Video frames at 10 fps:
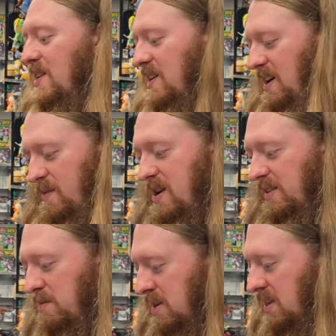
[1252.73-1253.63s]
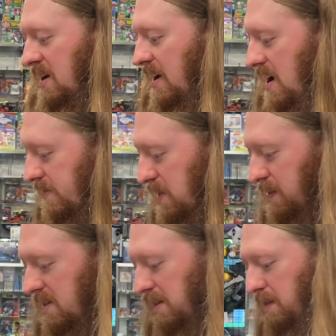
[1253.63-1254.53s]
Uh, we're not doing it tonight,
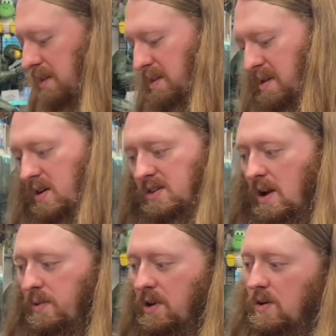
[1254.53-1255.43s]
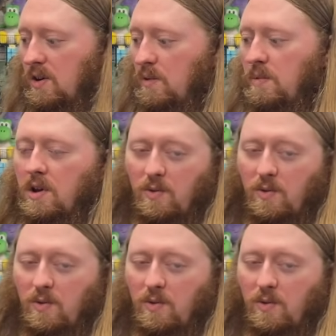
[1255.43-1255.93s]
obviously, because it's already time to go home.